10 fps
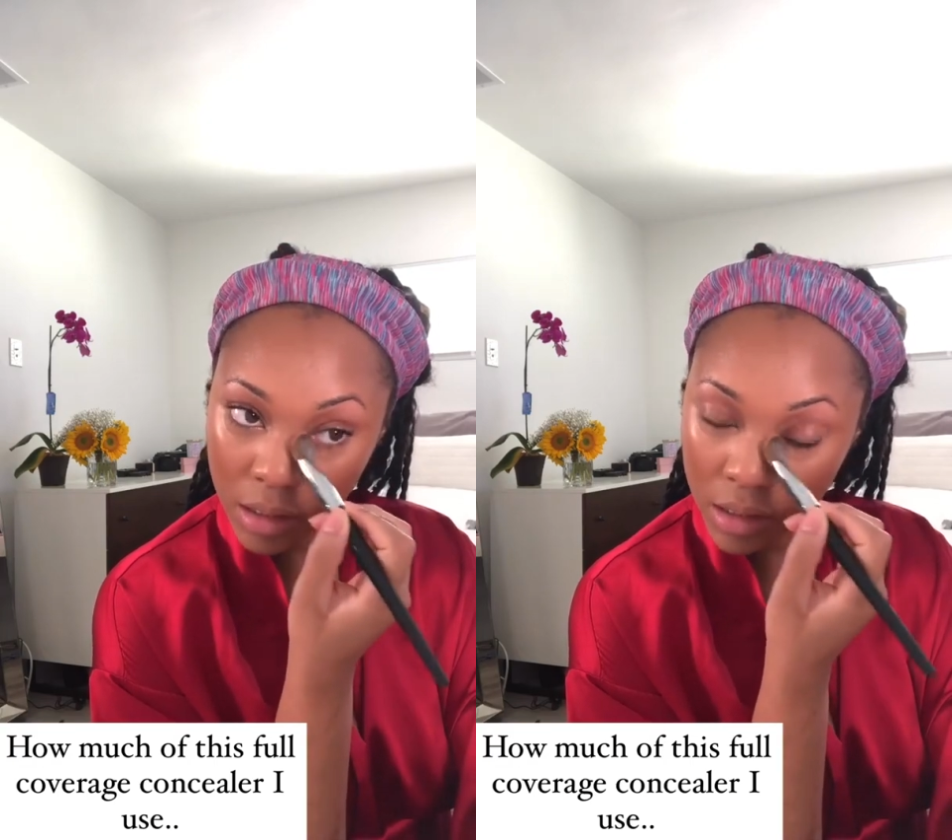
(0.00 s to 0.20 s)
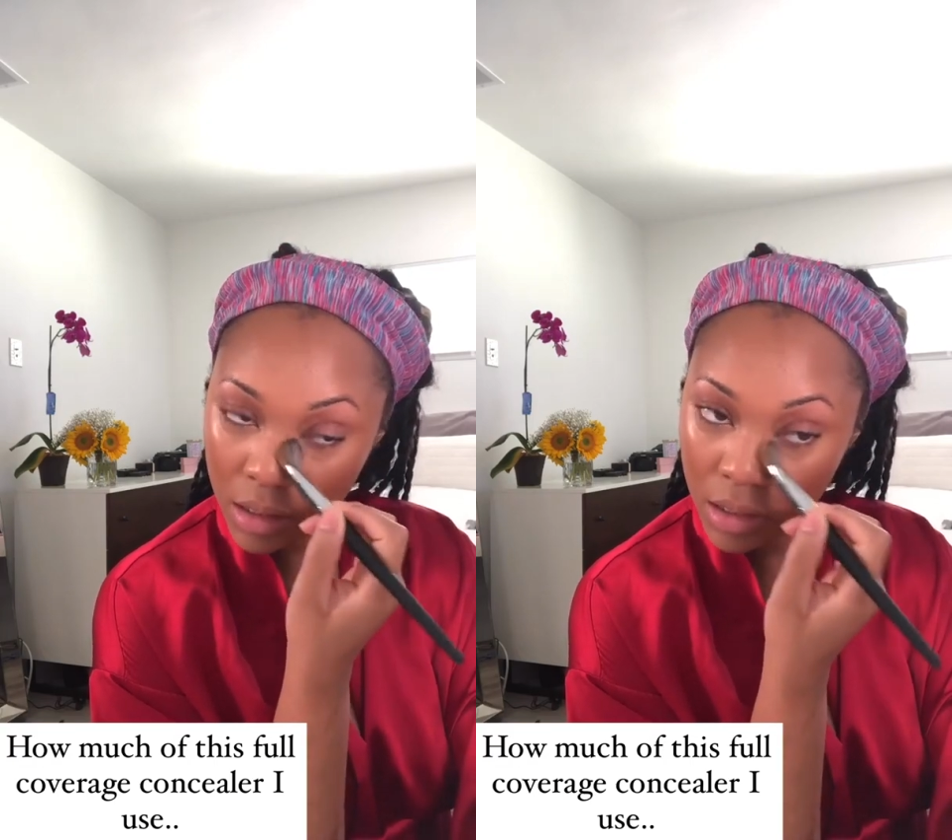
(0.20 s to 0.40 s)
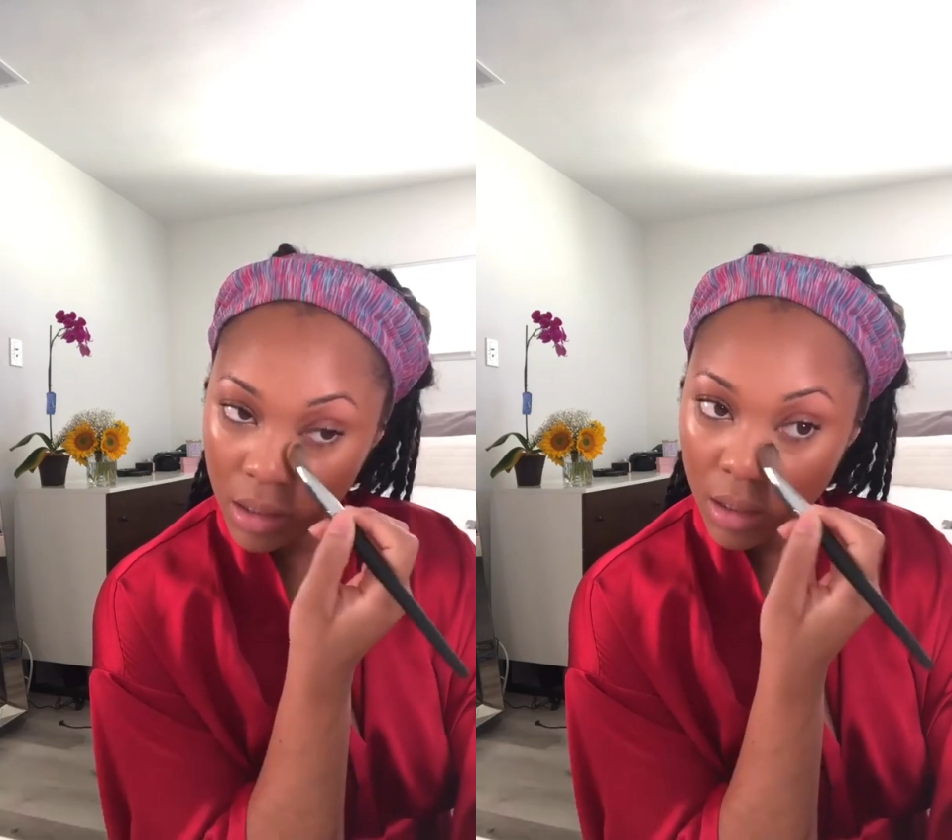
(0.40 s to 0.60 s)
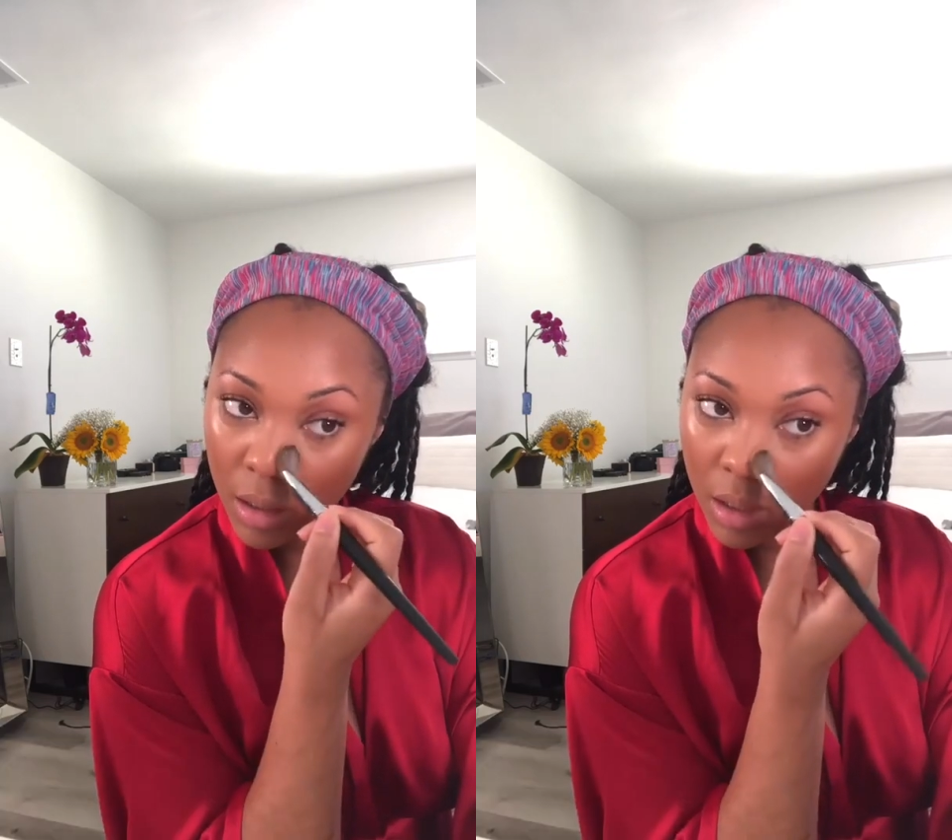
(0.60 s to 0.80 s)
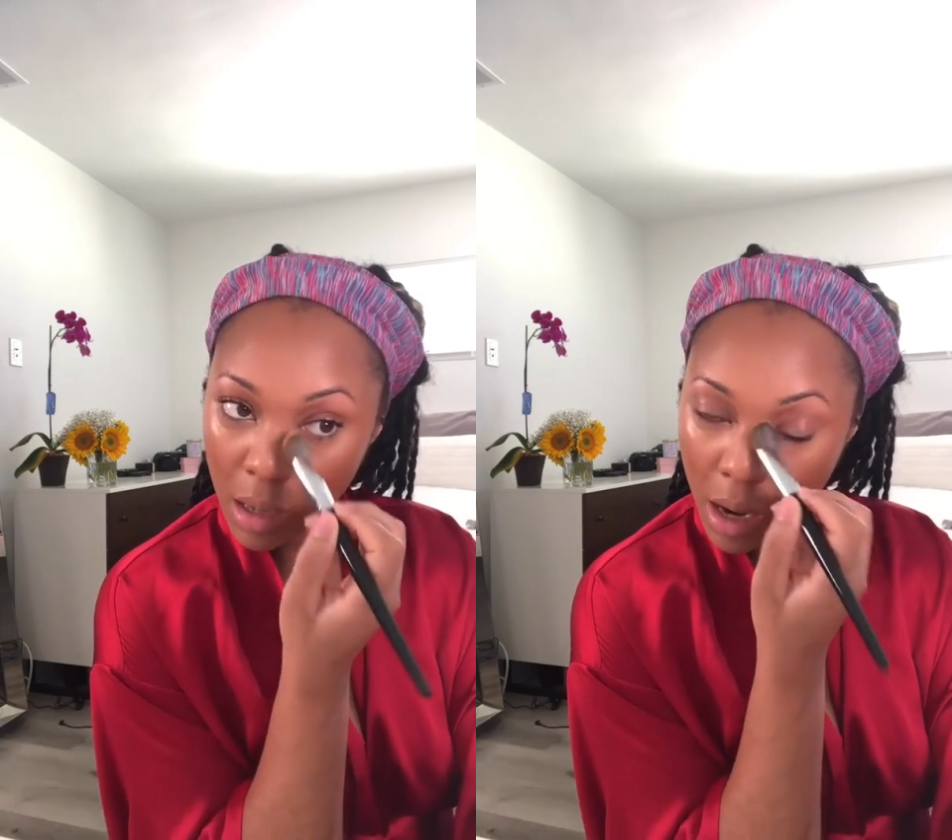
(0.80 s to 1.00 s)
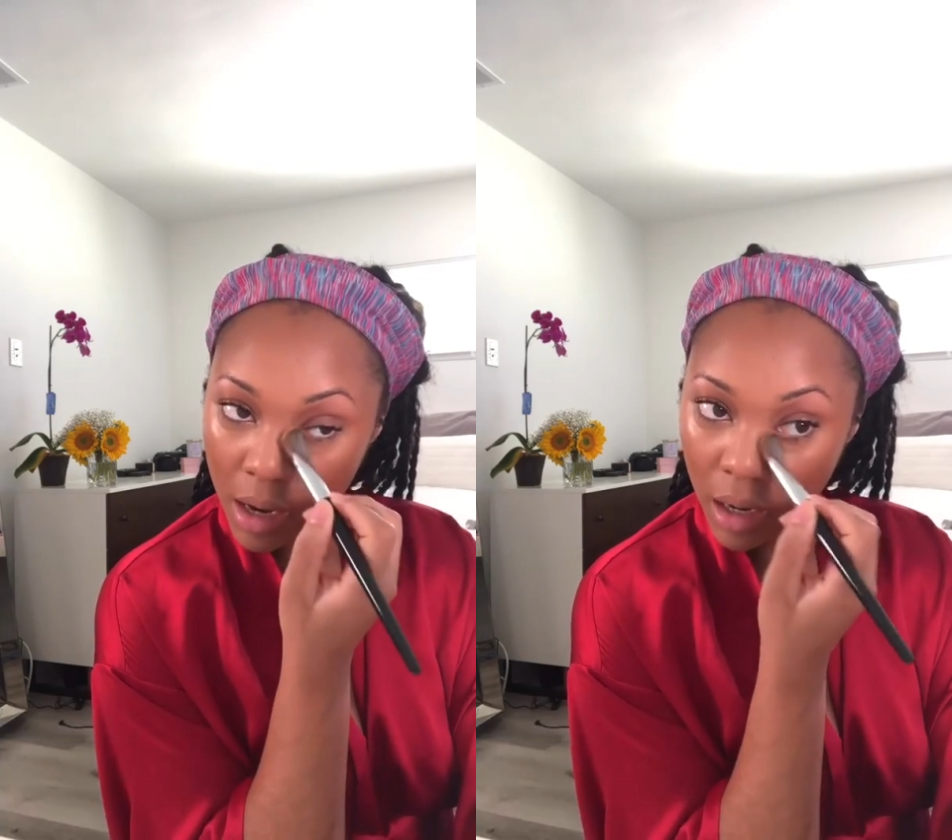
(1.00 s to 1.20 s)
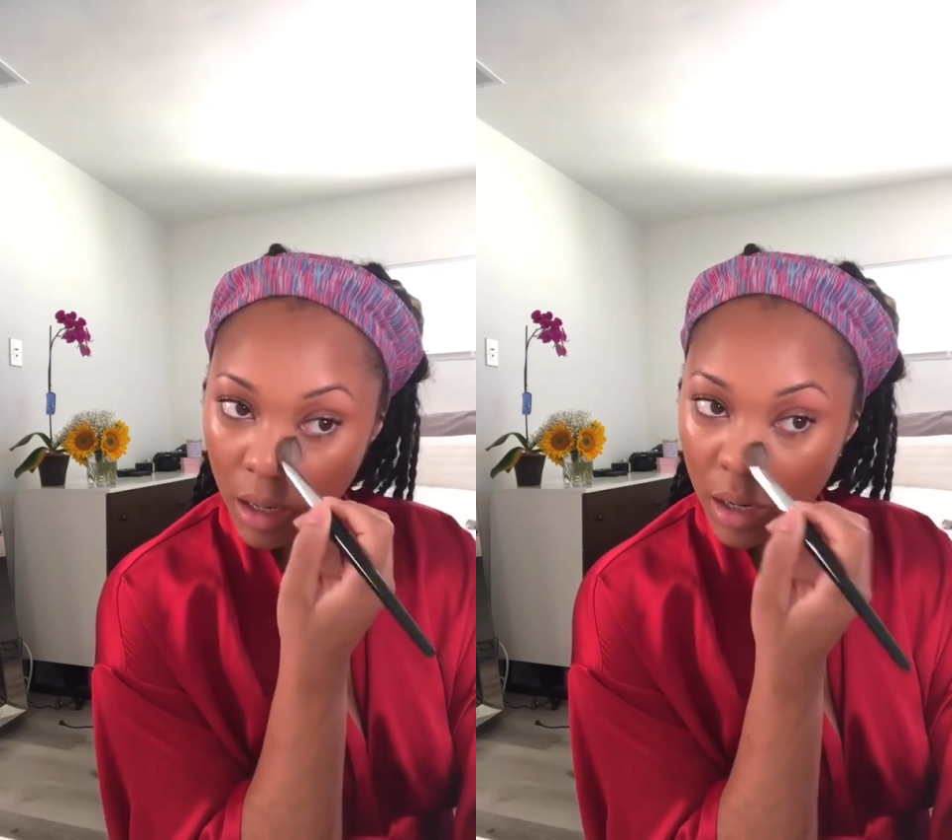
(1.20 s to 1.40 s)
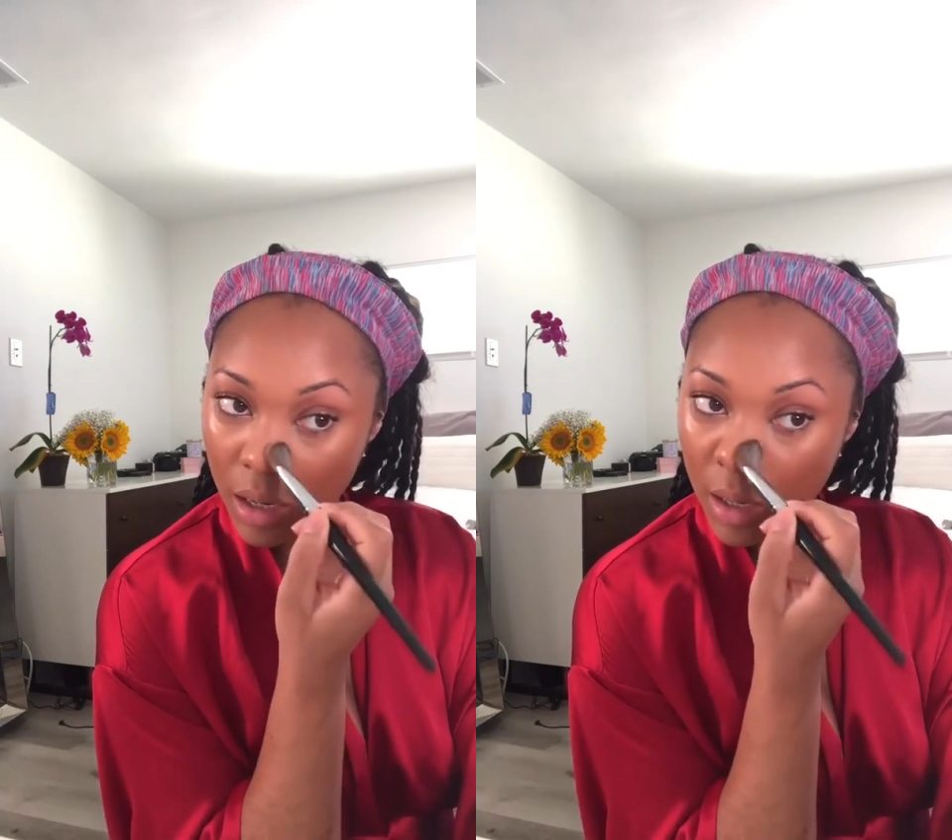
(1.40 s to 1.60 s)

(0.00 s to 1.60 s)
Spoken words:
on the side of my nose,